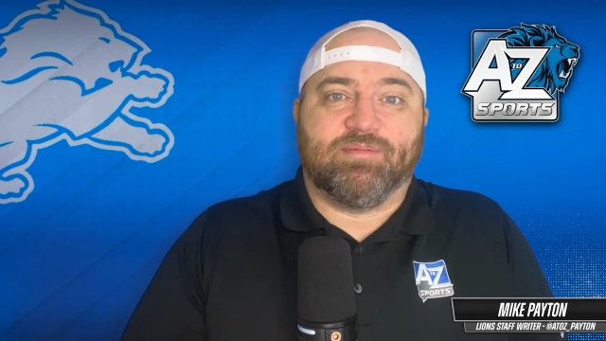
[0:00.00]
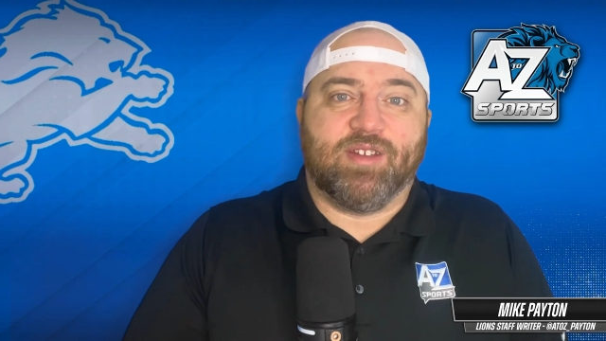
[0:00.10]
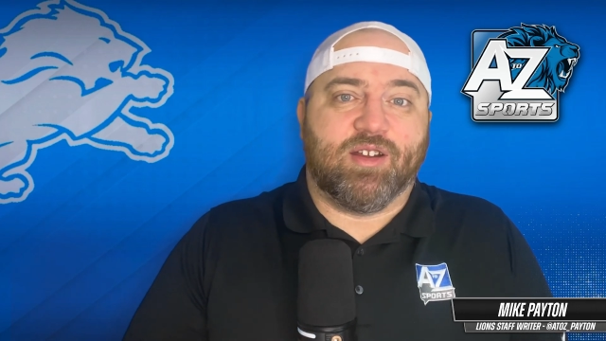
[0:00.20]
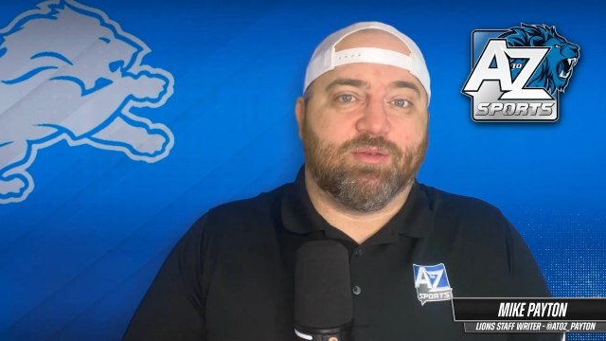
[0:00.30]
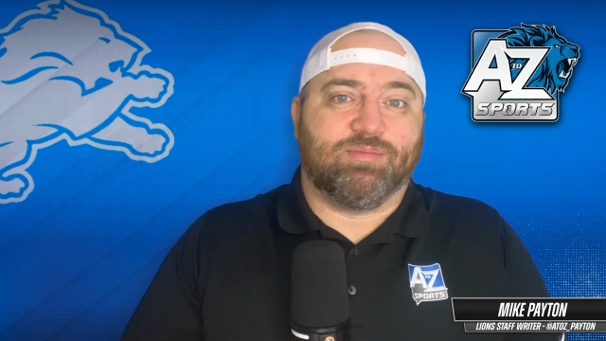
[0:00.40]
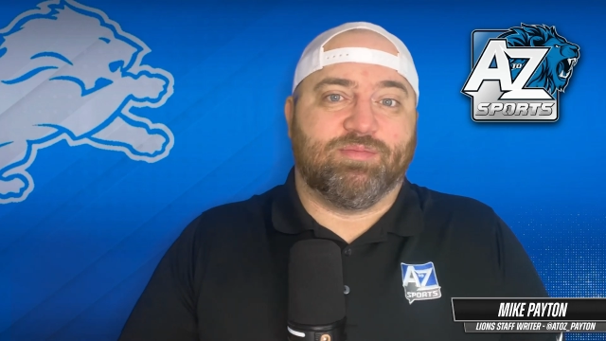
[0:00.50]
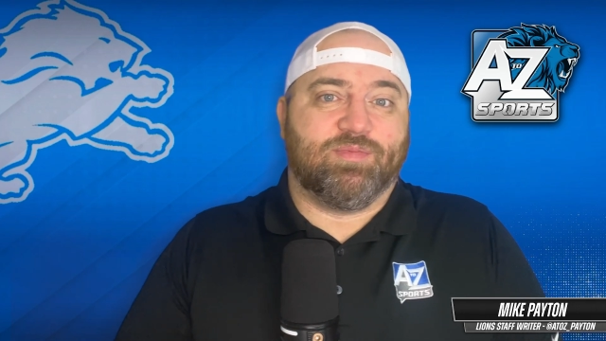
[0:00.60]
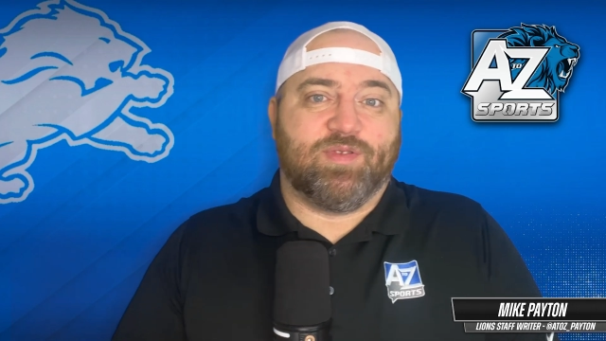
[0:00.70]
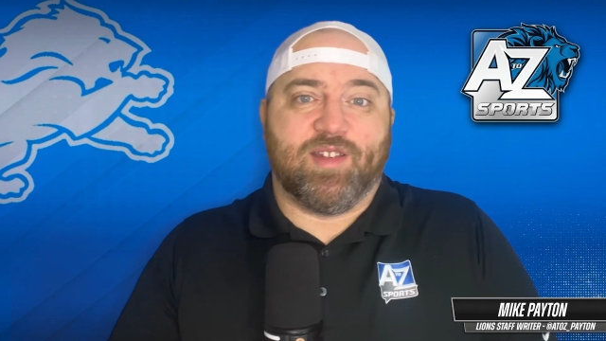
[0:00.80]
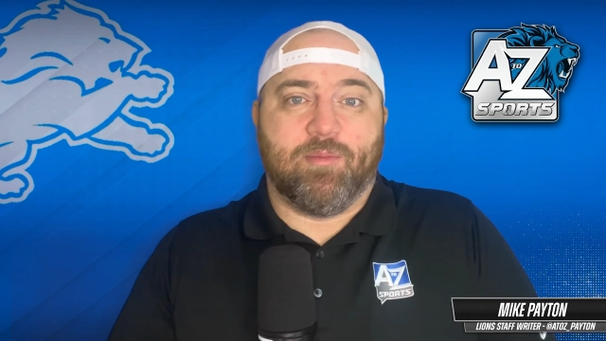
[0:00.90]

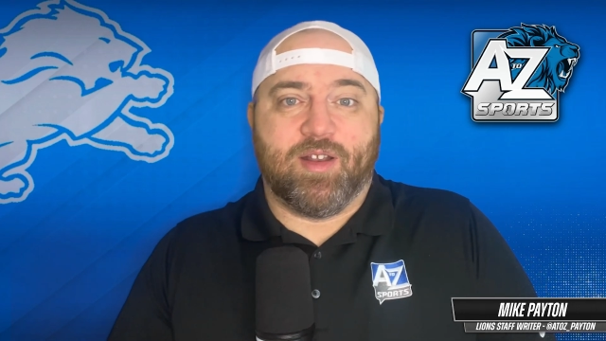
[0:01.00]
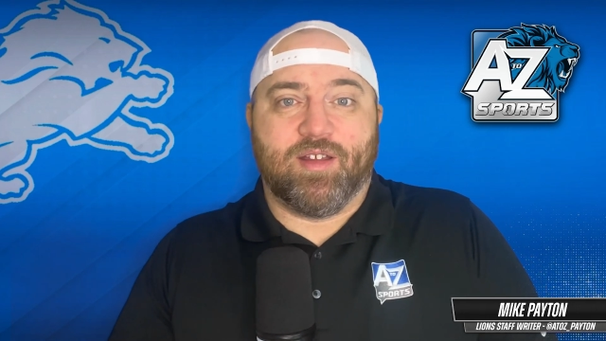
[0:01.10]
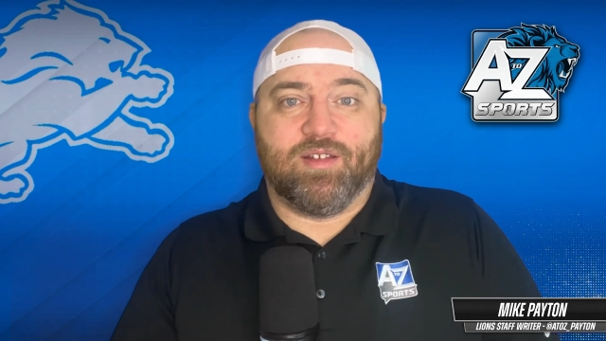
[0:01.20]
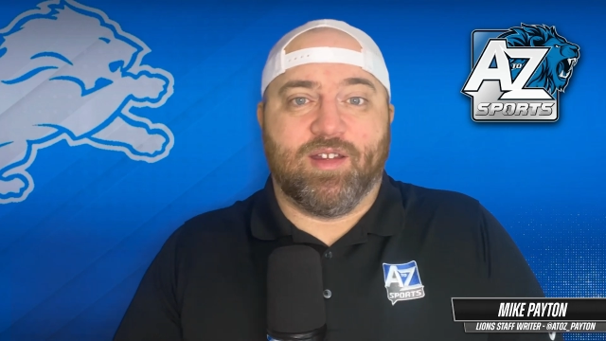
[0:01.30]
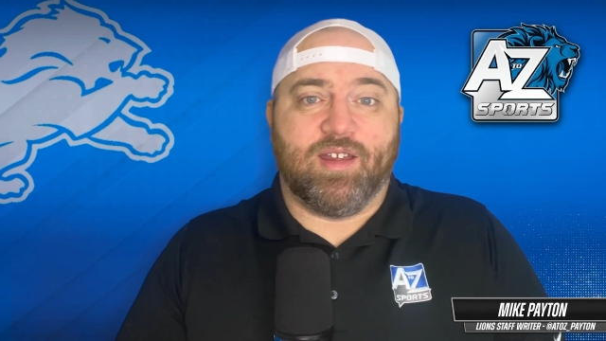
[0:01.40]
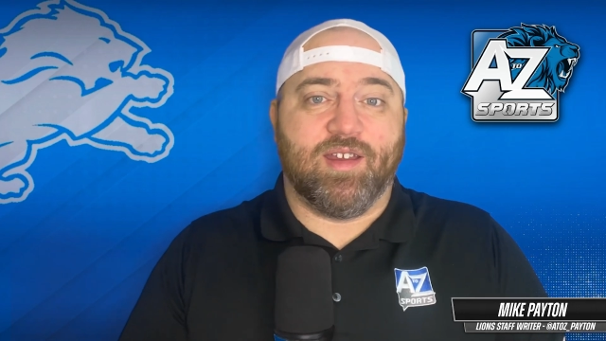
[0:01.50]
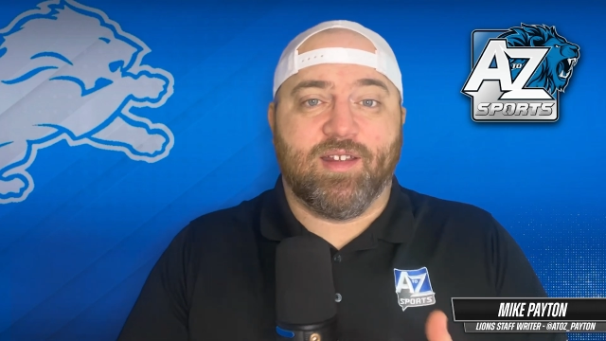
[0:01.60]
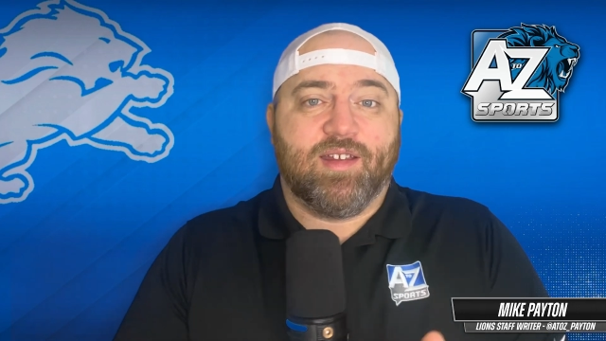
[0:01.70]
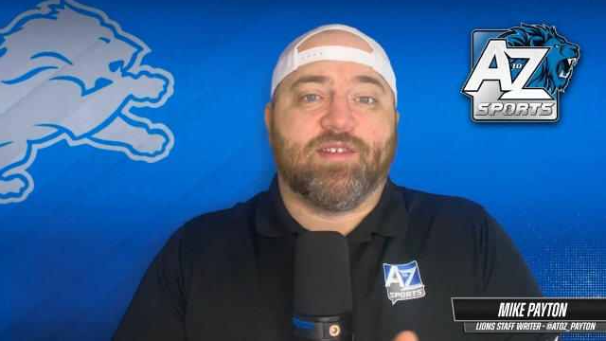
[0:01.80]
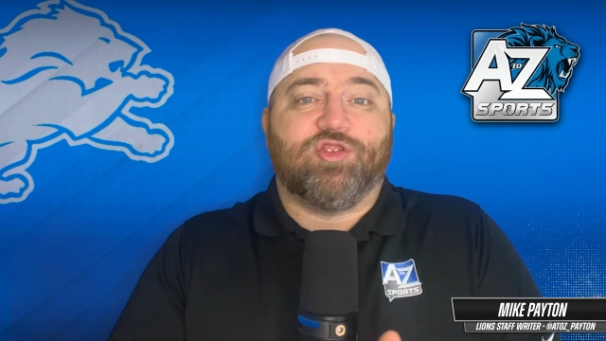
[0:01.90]

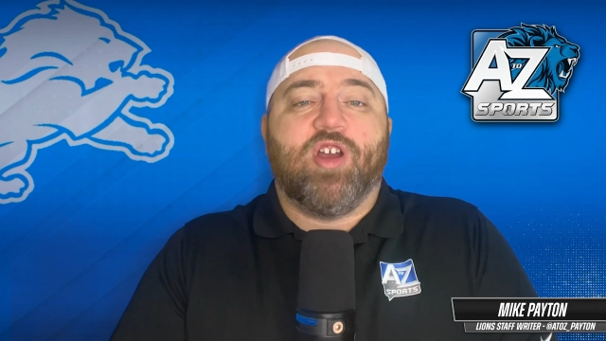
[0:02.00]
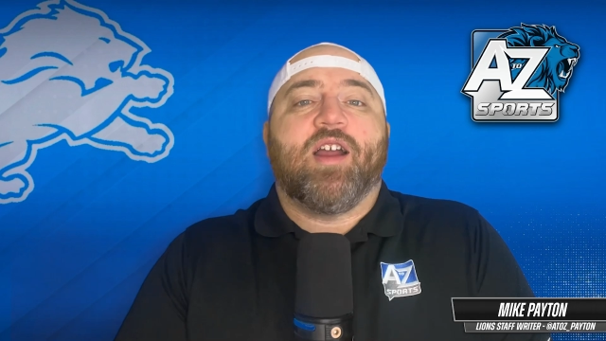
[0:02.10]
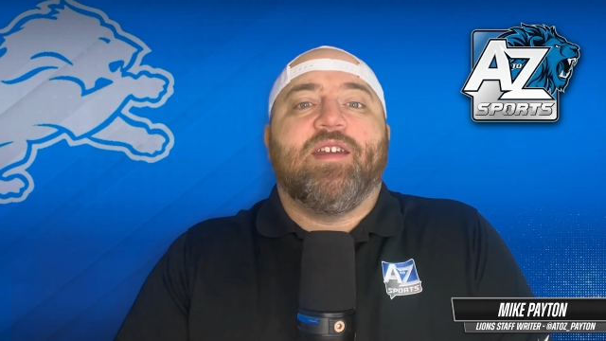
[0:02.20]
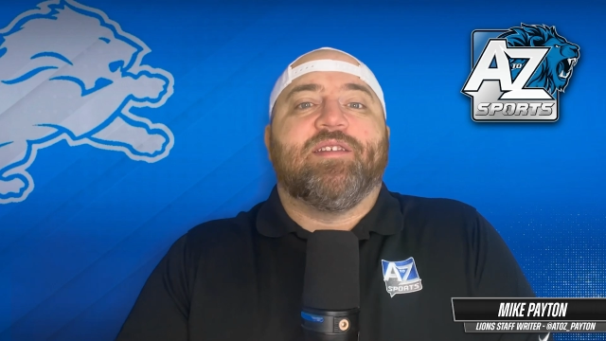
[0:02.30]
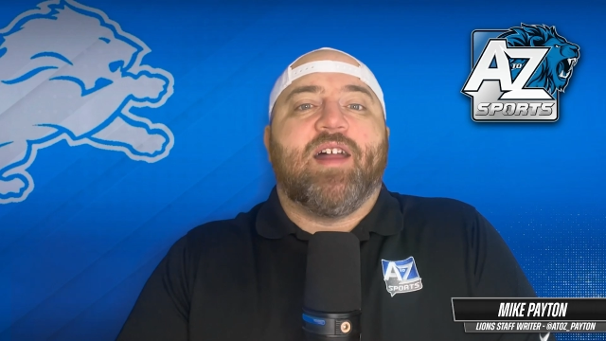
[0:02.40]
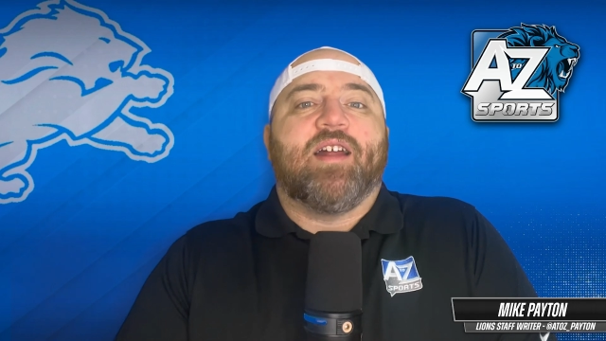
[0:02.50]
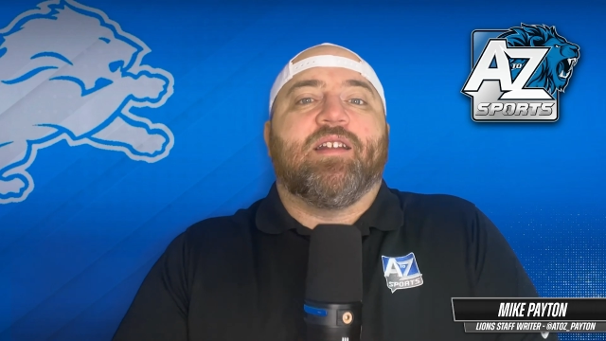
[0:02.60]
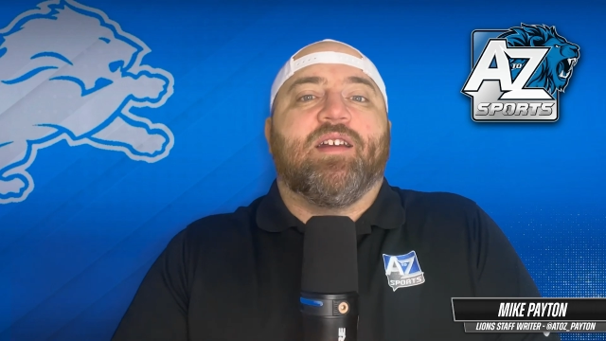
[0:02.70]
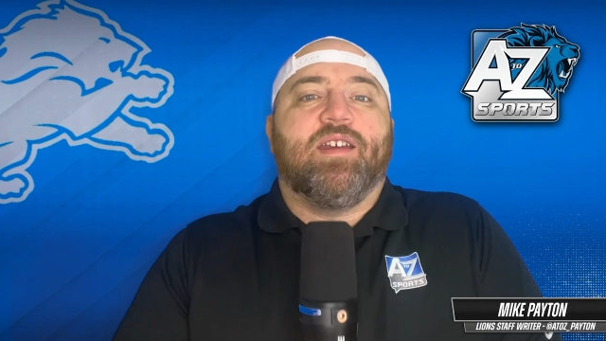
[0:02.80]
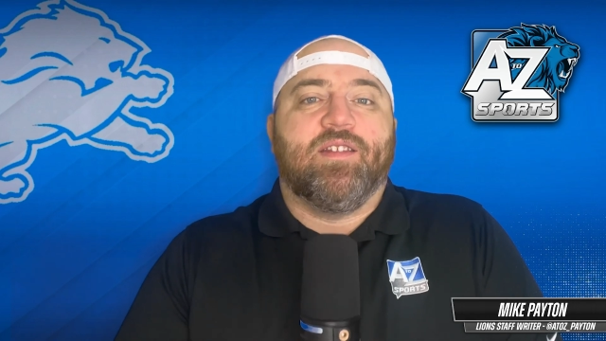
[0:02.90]
it's a shock he's
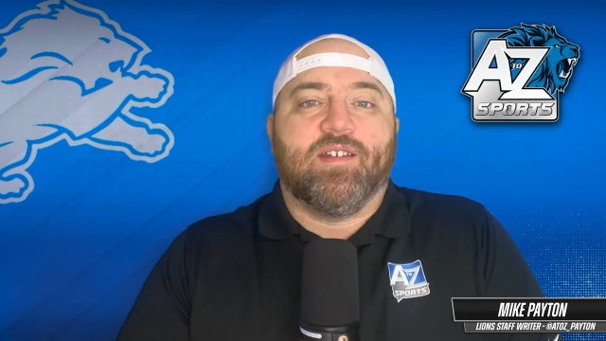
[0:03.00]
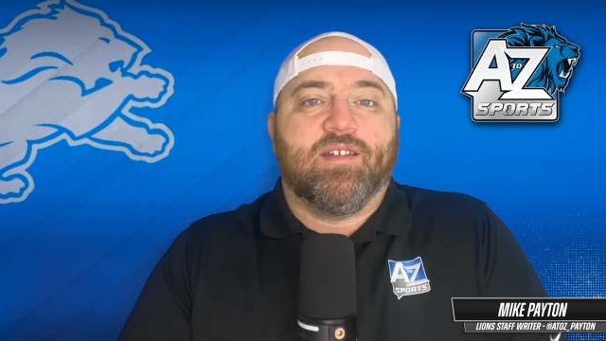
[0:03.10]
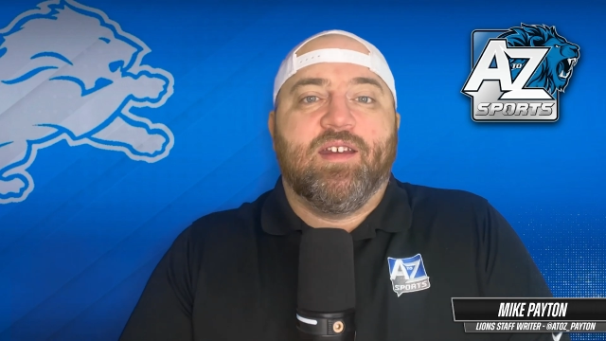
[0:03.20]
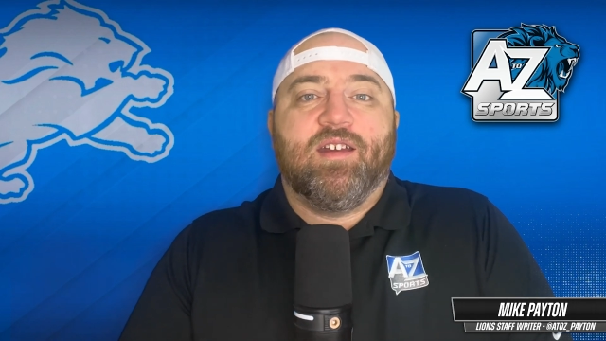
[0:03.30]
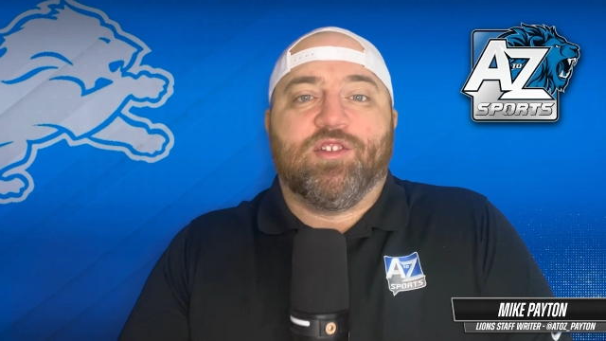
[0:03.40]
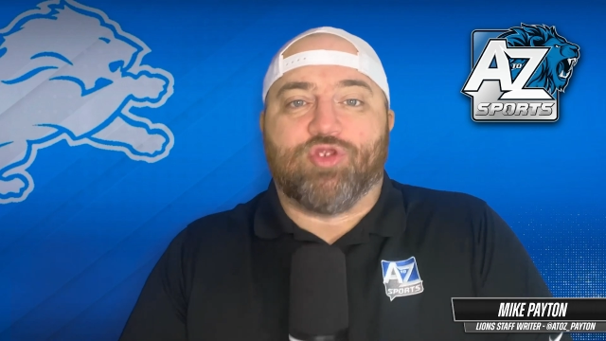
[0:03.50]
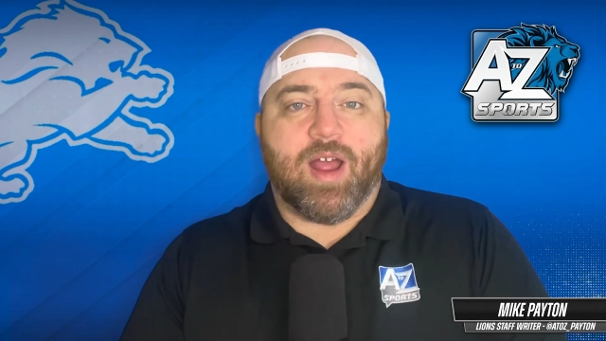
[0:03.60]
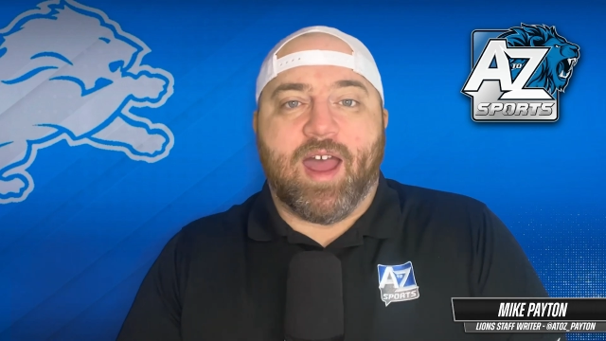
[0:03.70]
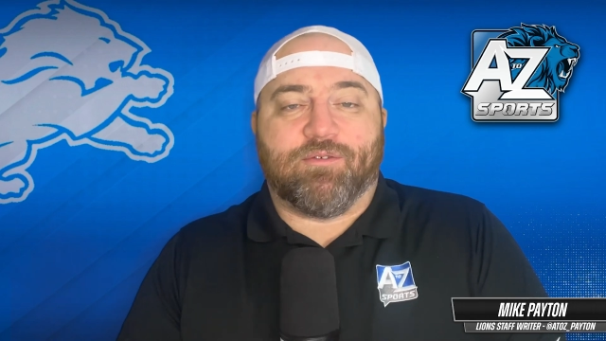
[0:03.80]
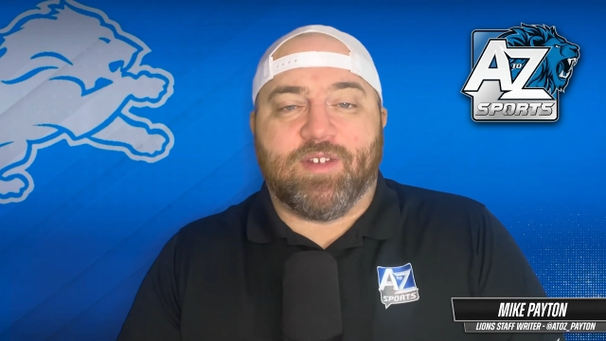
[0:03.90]
not in the draft.